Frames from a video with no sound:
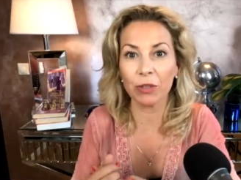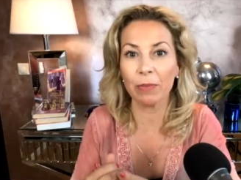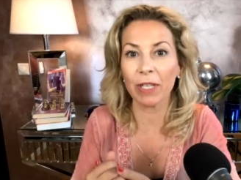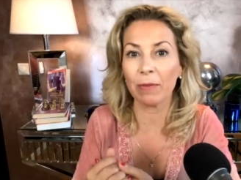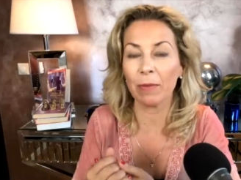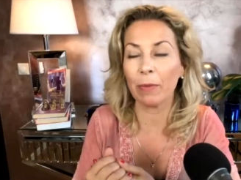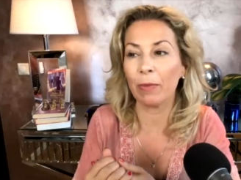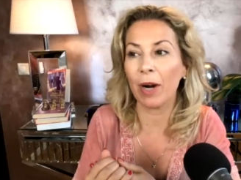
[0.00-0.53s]
to
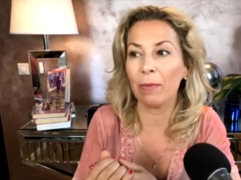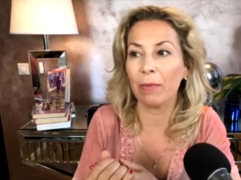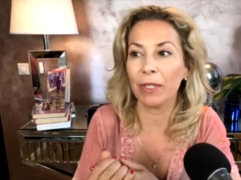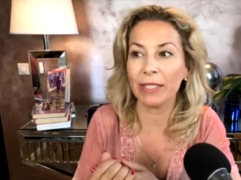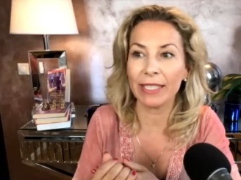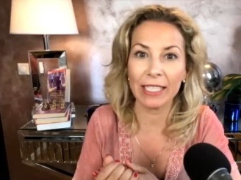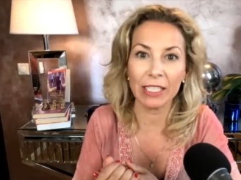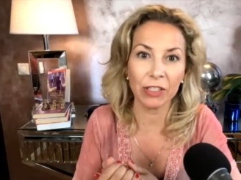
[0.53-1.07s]
become a
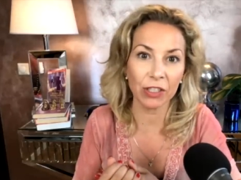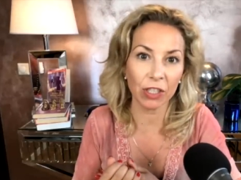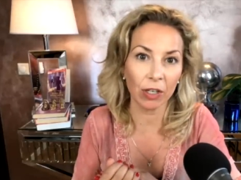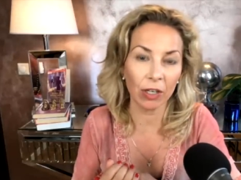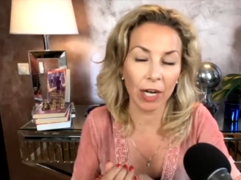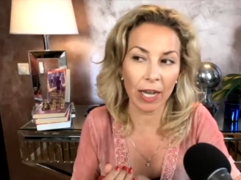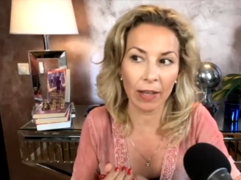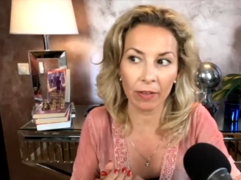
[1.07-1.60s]
primary
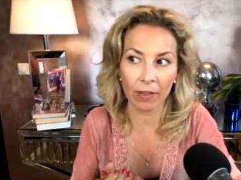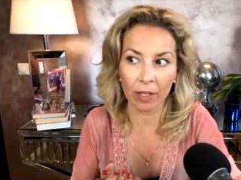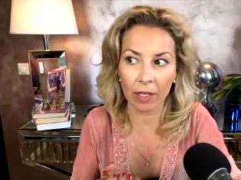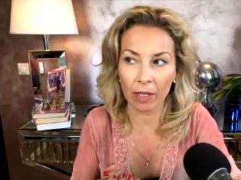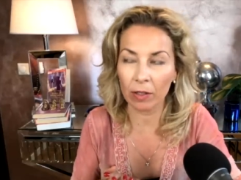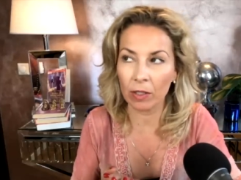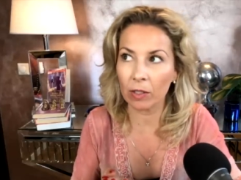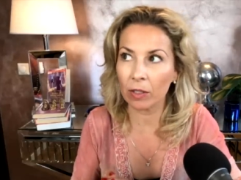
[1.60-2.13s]
teacher, and
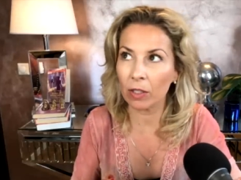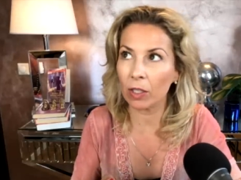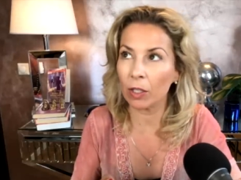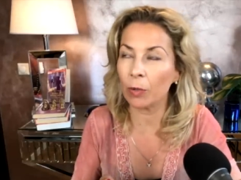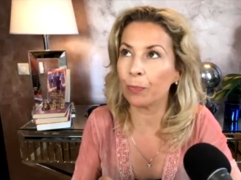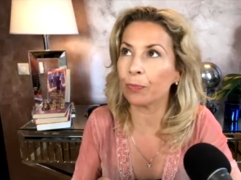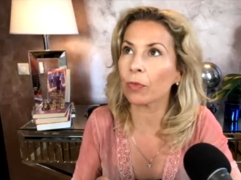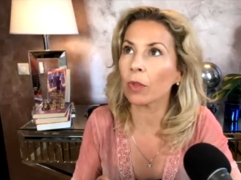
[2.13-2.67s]
the
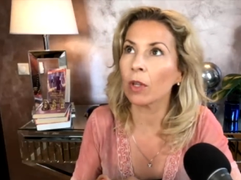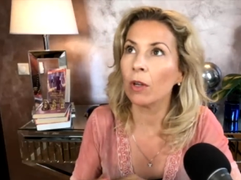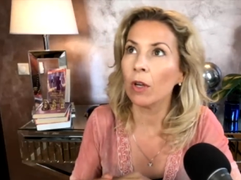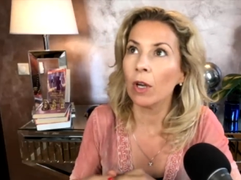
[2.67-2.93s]
um,